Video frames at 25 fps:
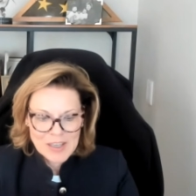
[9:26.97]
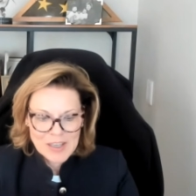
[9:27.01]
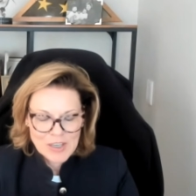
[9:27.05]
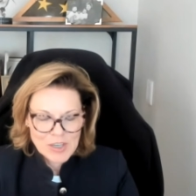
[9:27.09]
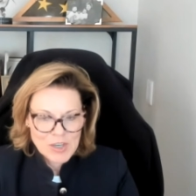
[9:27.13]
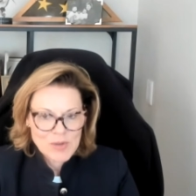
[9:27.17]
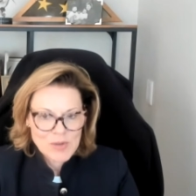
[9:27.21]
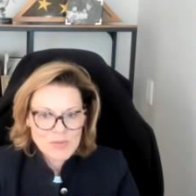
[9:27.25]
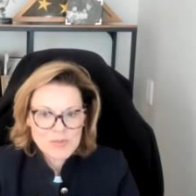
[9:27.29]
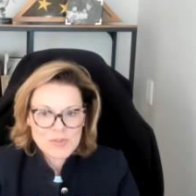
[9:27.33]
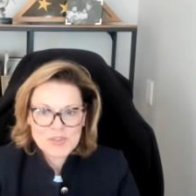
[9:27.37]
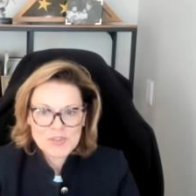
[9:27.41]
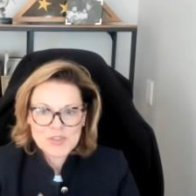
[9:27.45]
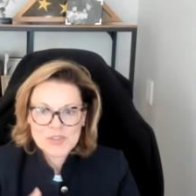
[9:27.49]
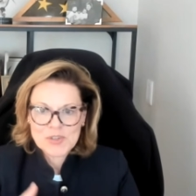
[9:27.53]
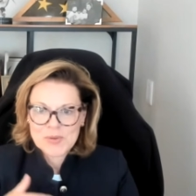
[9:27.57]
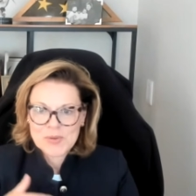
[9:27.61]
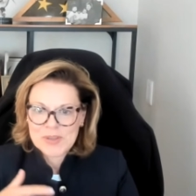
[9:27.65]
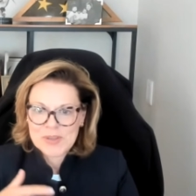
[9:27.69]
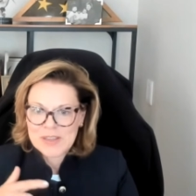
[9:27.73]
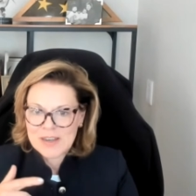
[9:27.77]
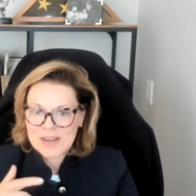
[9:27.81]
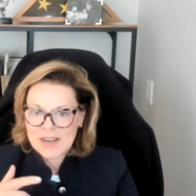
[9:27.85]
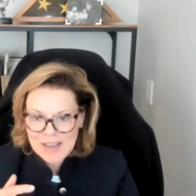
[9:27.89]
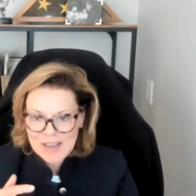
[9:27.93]
coach to
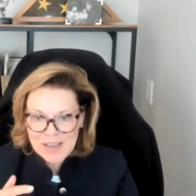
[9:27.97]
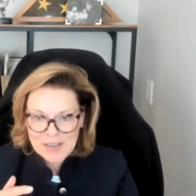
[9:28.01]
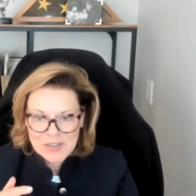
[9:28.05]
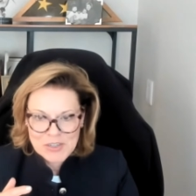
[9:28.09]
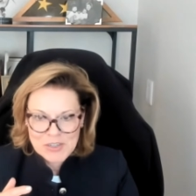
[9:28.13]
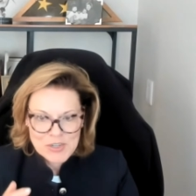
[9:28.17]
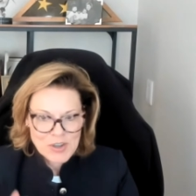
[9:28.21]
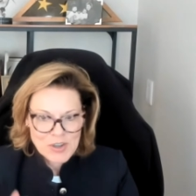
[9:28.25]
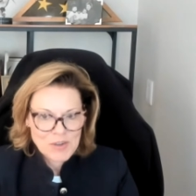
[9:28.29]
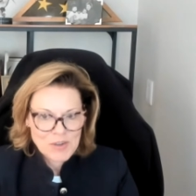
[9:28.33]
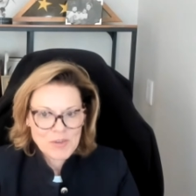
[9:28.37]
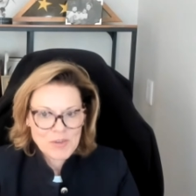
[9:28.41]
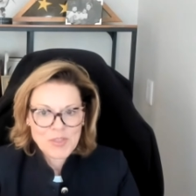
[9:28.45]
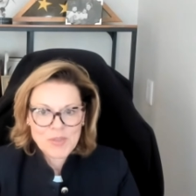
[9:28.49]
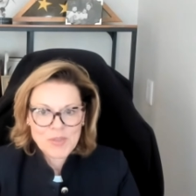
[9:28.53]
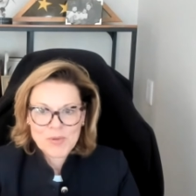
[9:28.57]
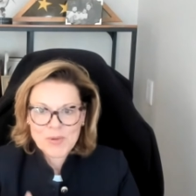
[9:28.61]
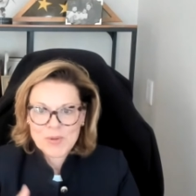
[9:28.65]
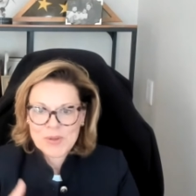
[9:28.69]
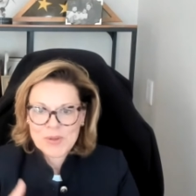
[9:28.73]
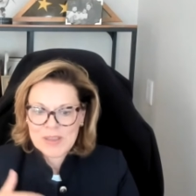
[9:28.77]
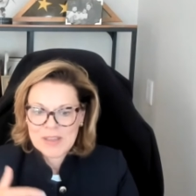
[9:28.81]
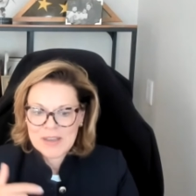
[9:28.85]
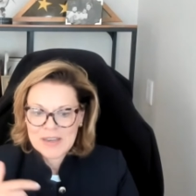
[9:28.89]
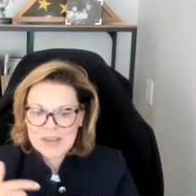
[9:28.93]
it. I talk
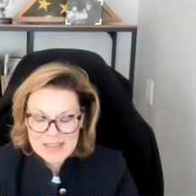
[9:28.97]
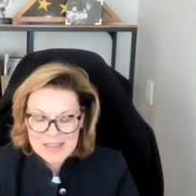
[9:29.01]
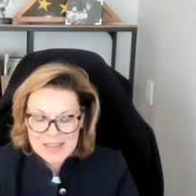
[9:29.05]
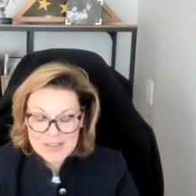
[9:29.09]
through it.